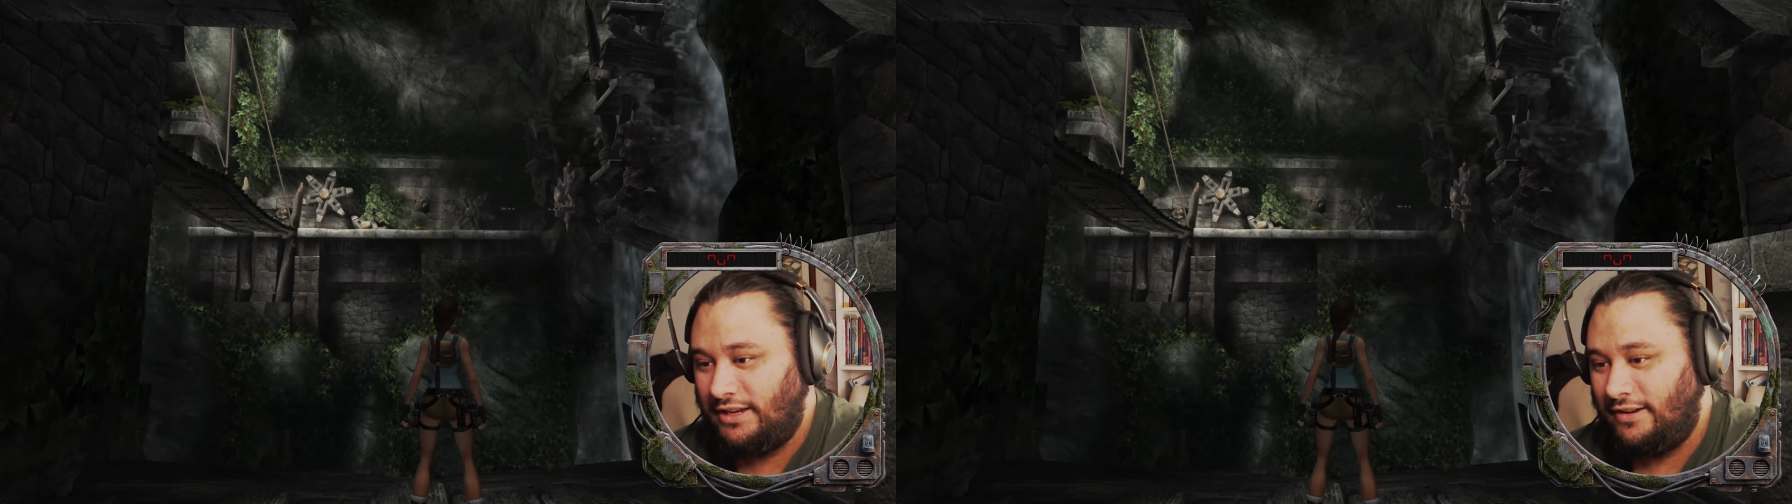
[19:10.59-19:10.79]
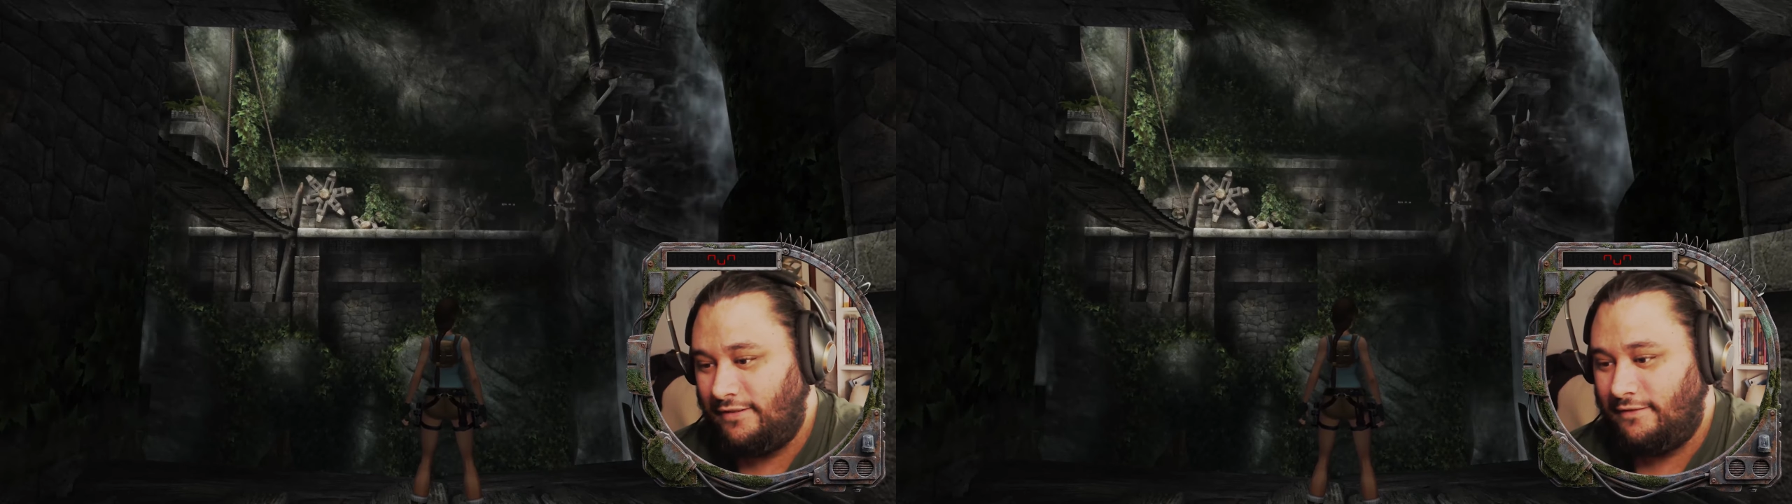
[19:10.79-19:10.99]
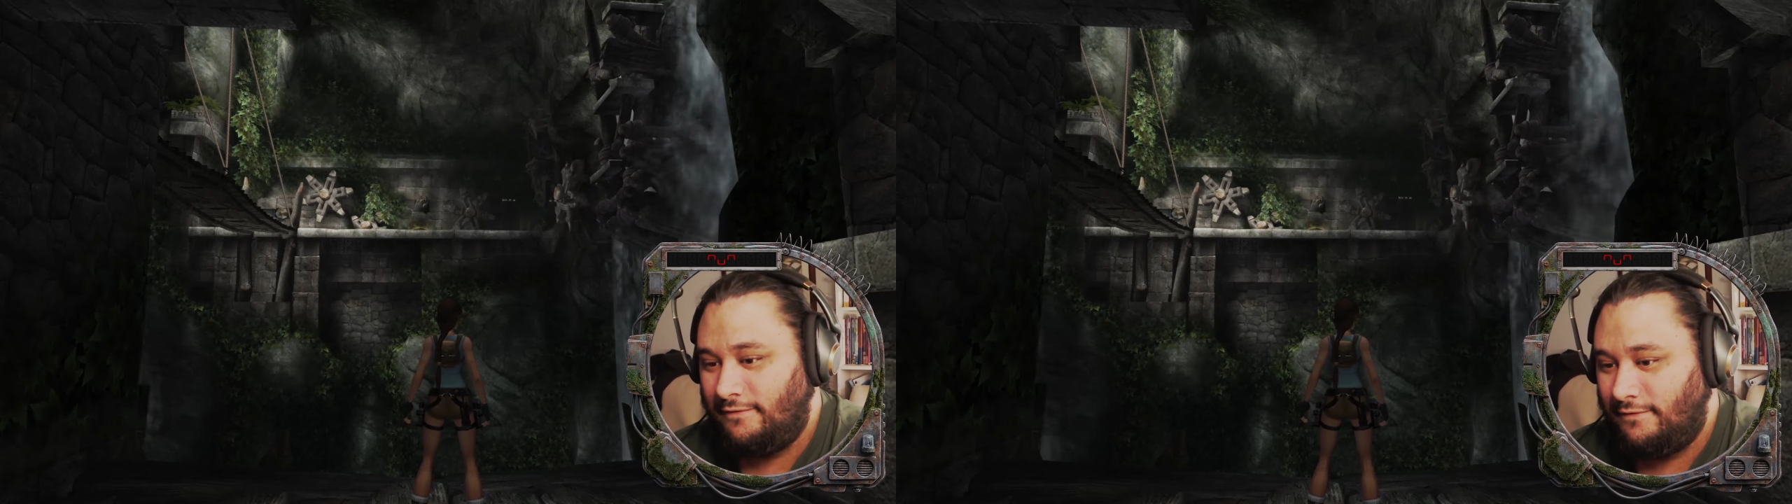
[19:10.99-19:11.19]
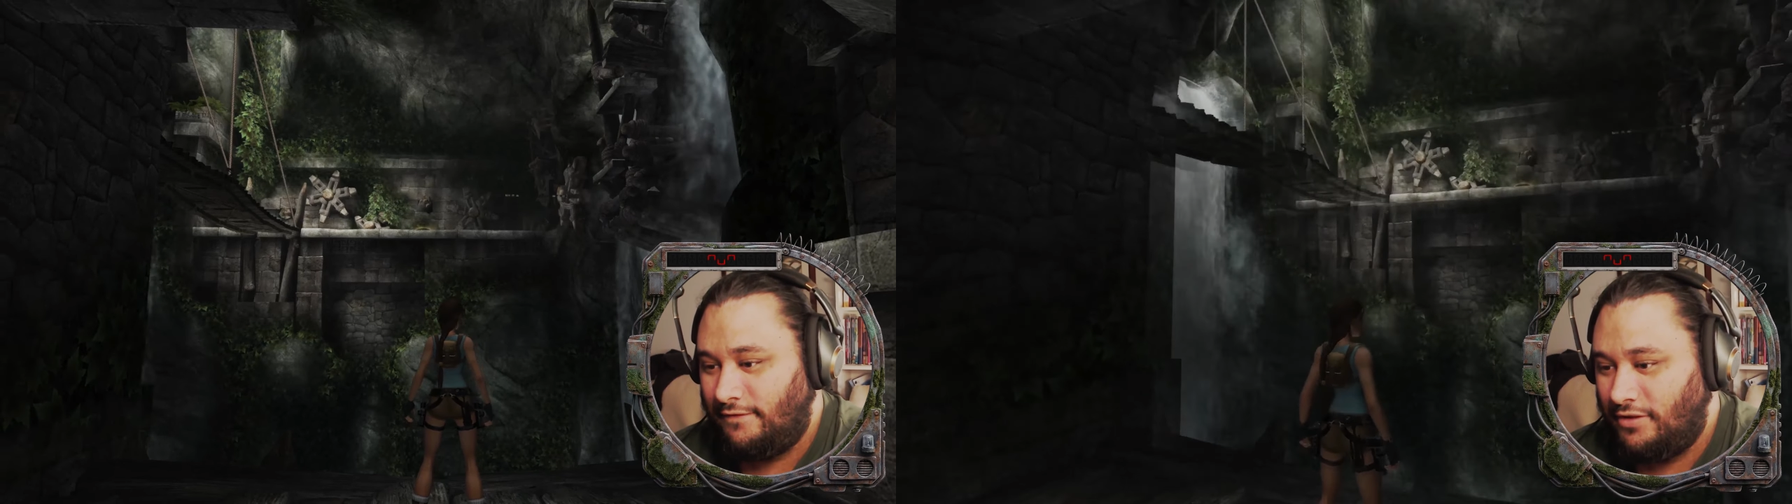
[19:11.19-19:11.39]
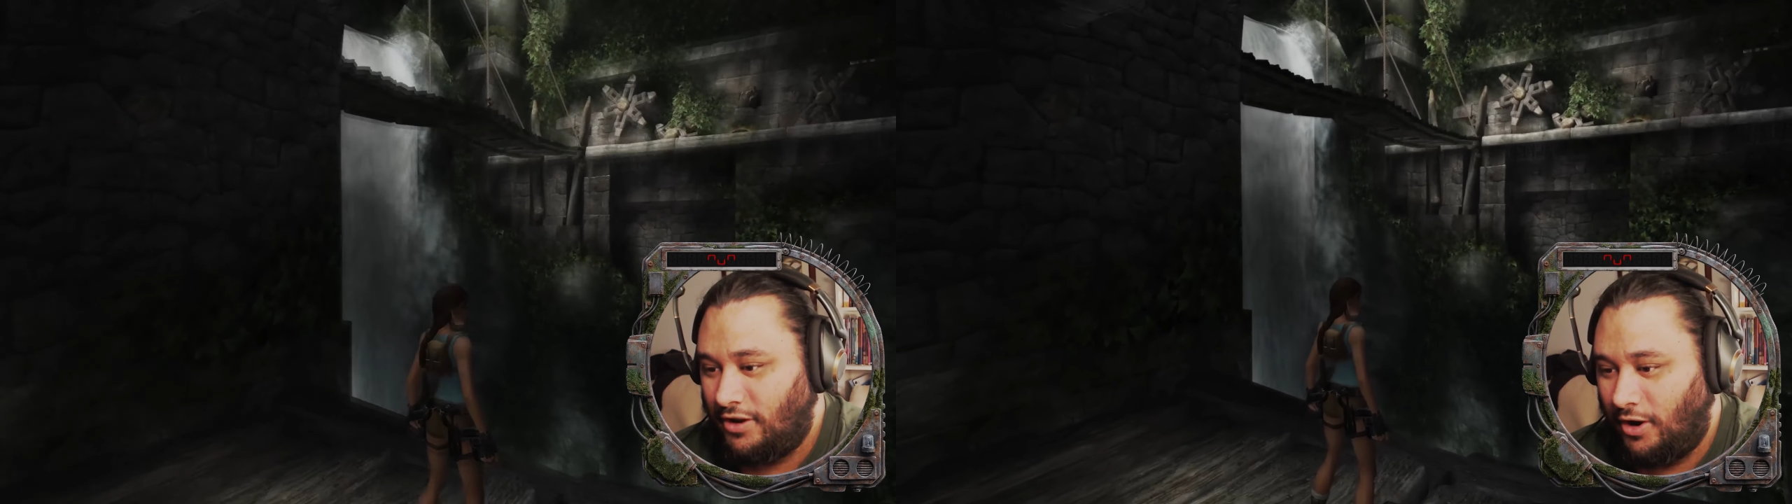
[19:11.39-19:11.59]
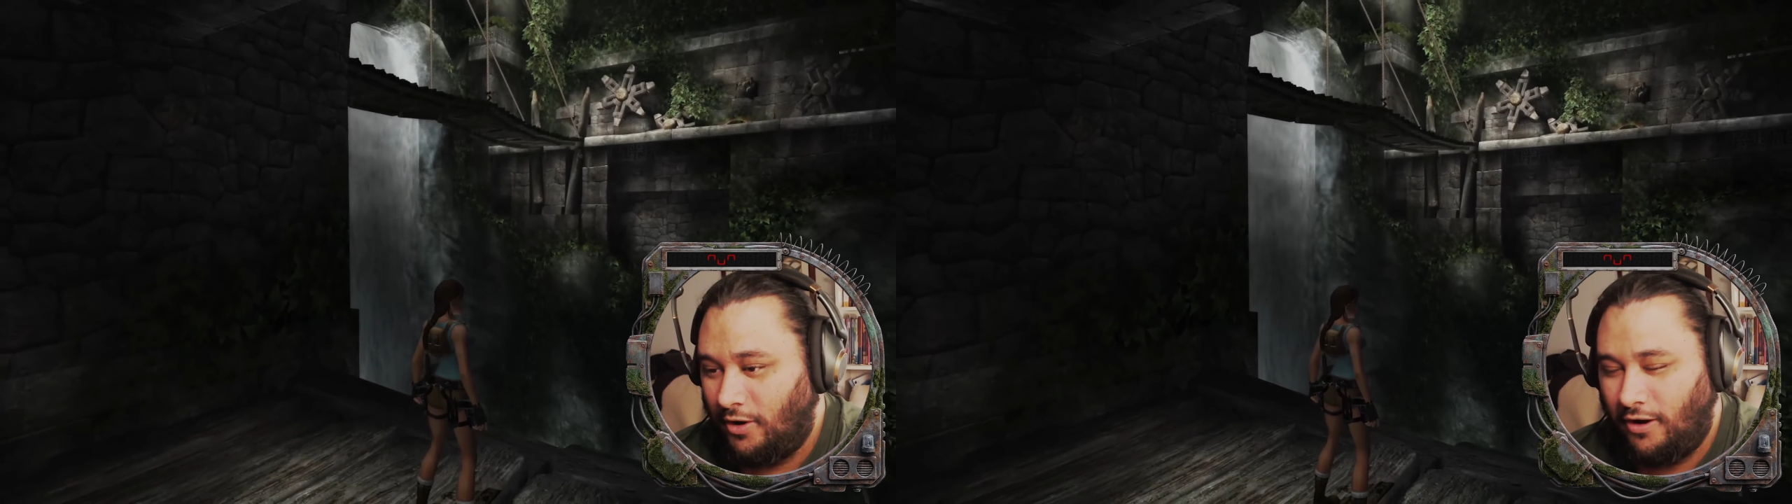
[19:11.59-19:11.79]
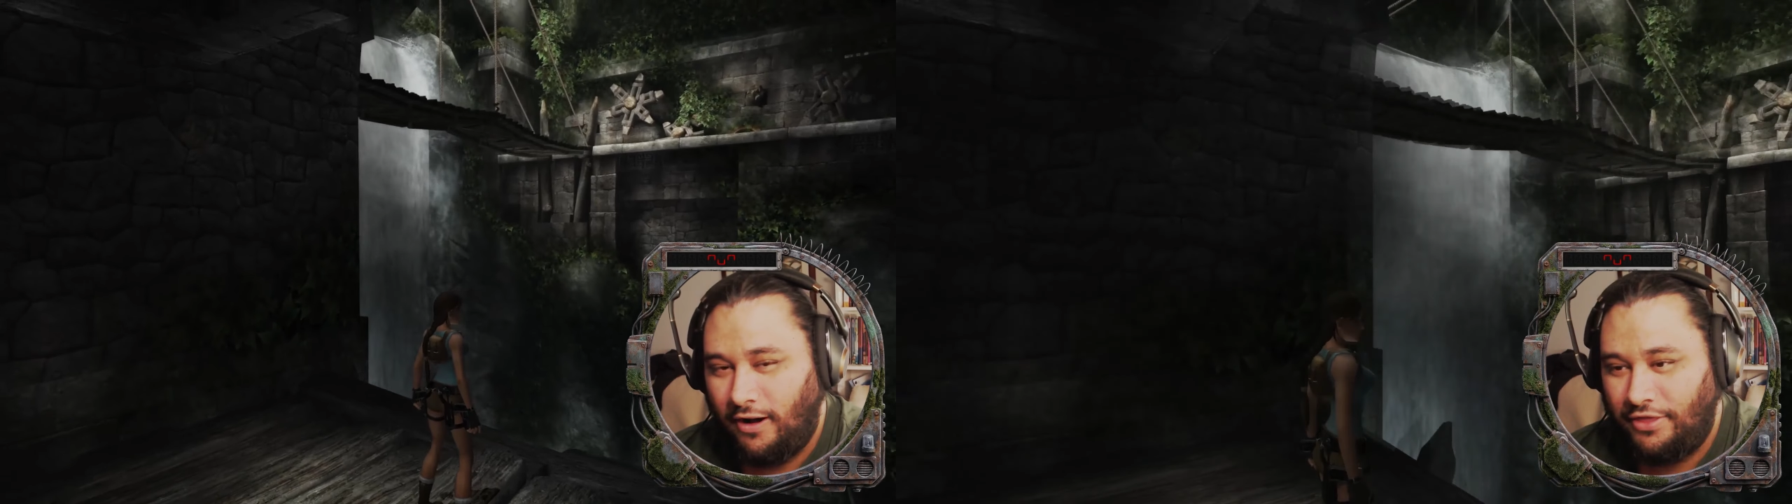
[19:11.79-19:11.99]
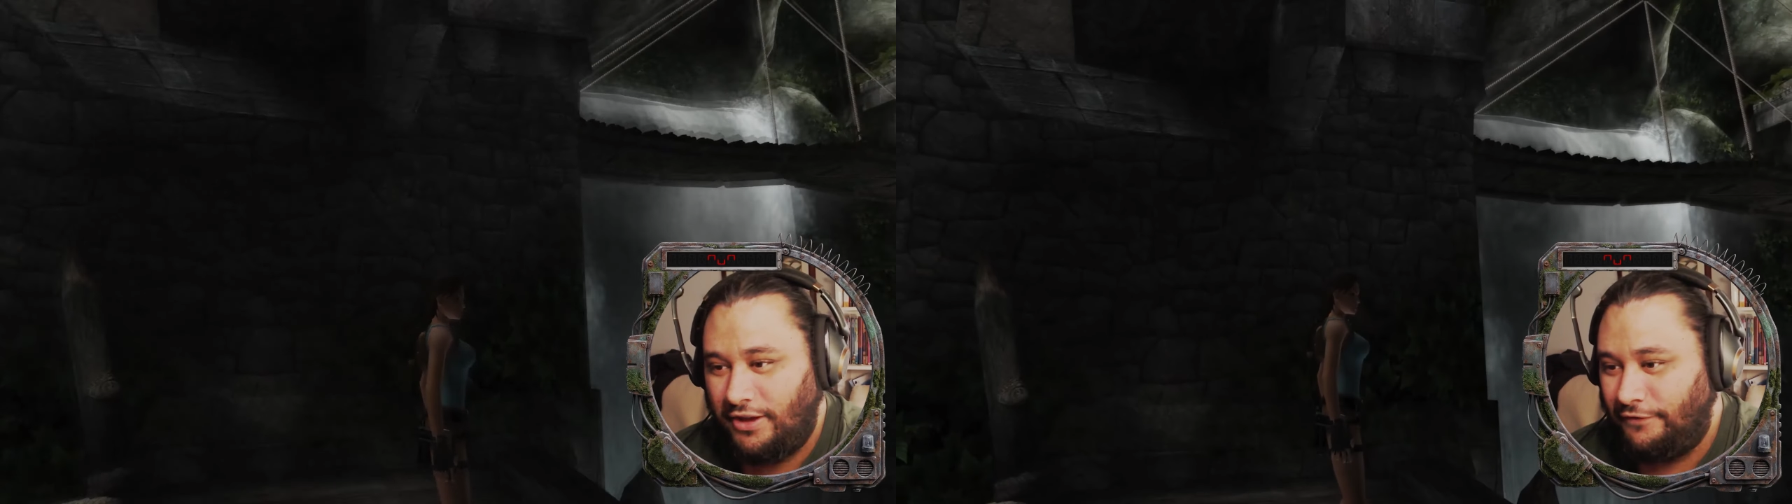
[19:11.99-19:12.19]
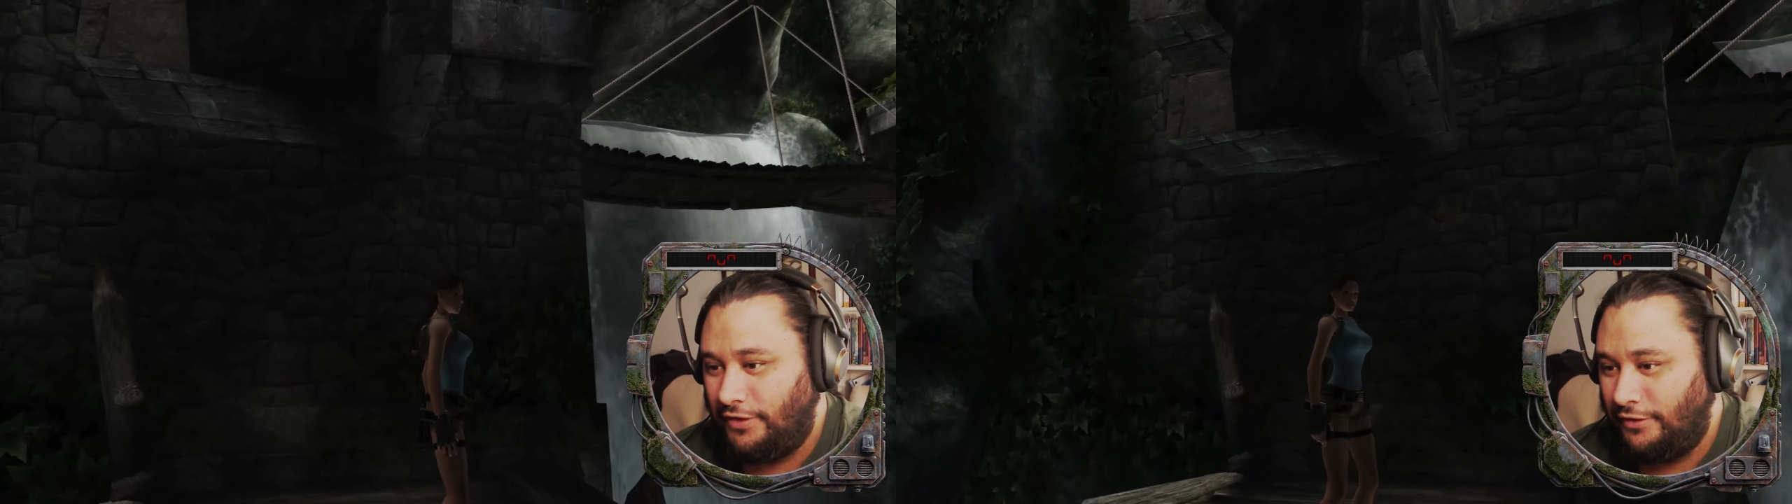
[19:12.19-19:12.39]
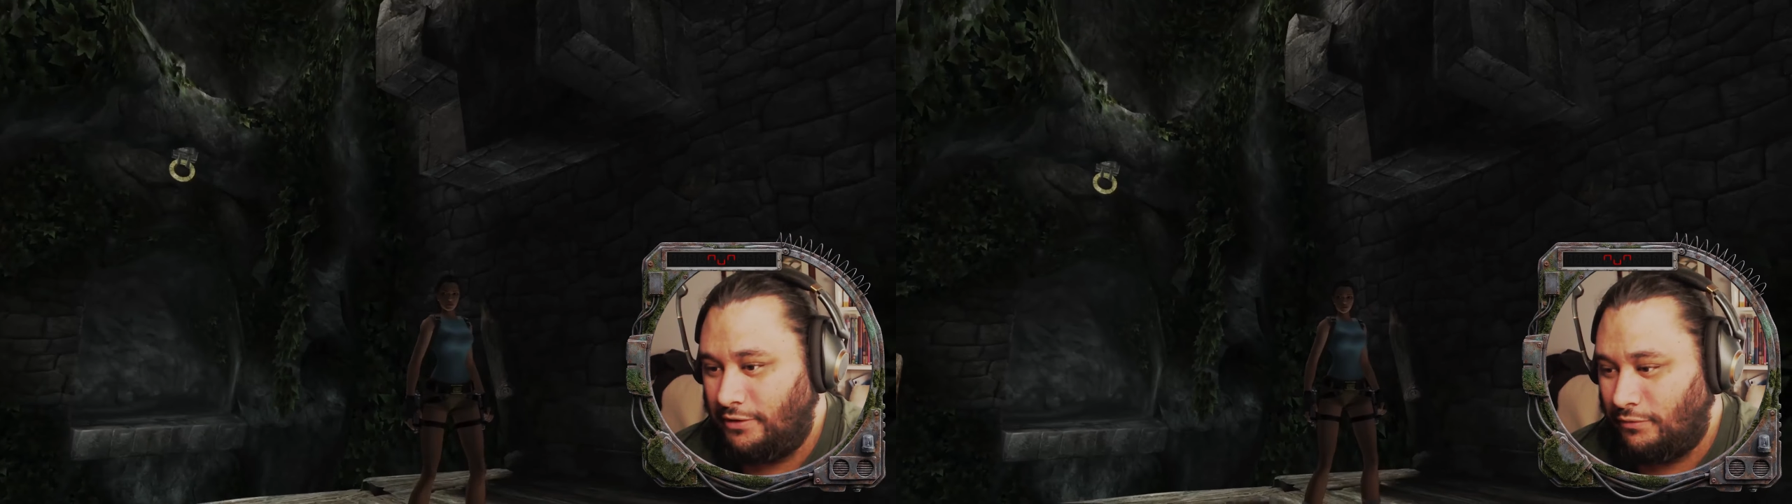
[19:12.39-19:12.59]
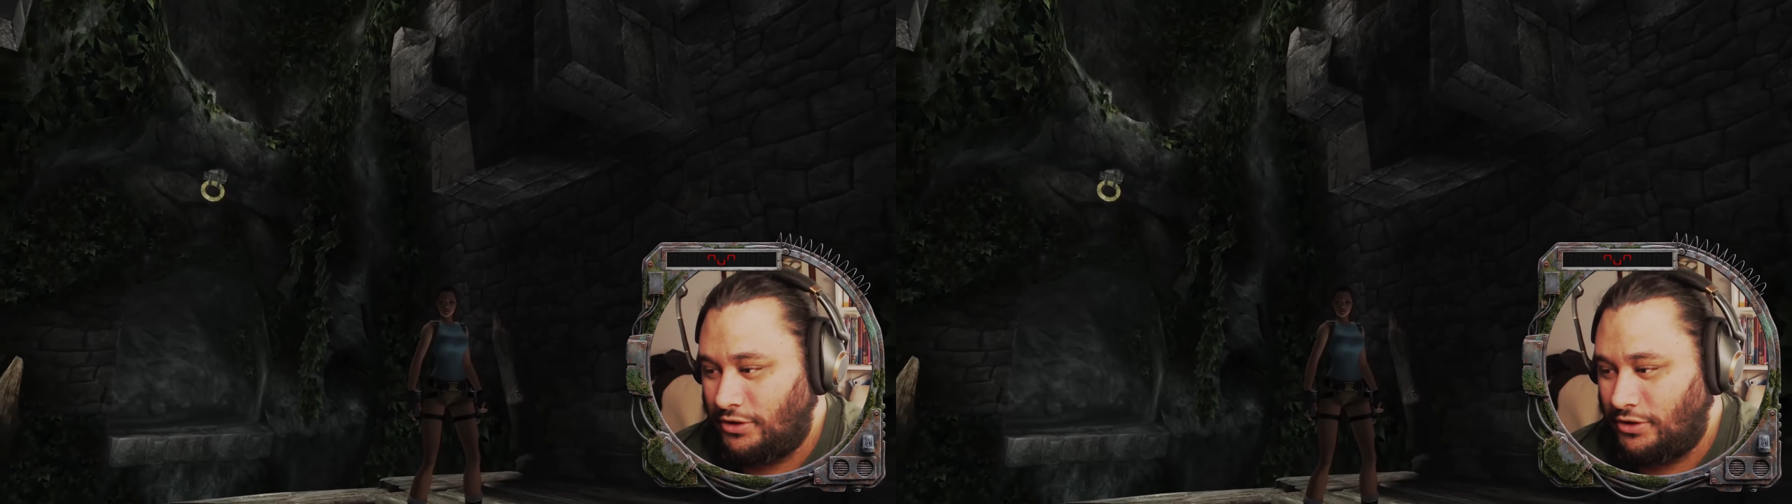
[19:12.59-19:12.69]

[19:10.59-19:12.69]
in, I think, for the